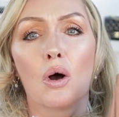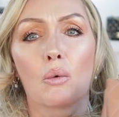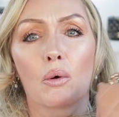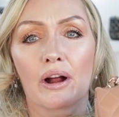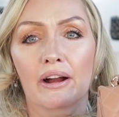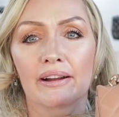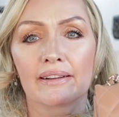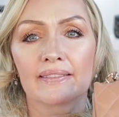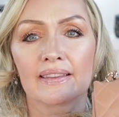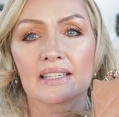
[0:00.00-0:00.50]

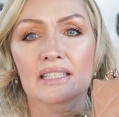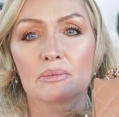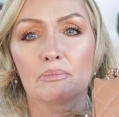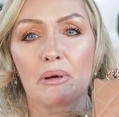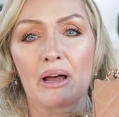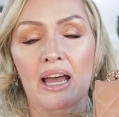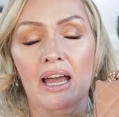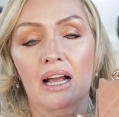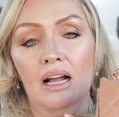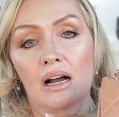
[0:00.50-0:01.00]
wearing this
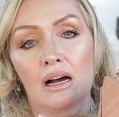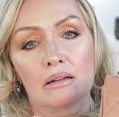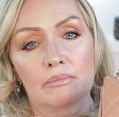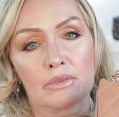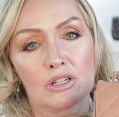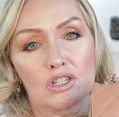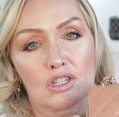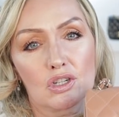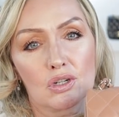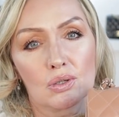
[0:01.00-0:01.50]
bag on
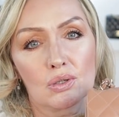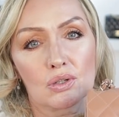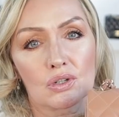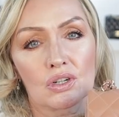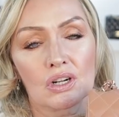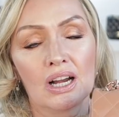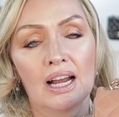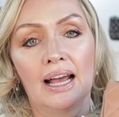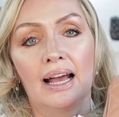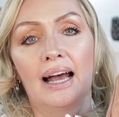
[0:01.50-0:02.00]
my
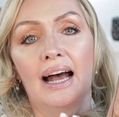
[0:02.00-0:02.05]
shoulder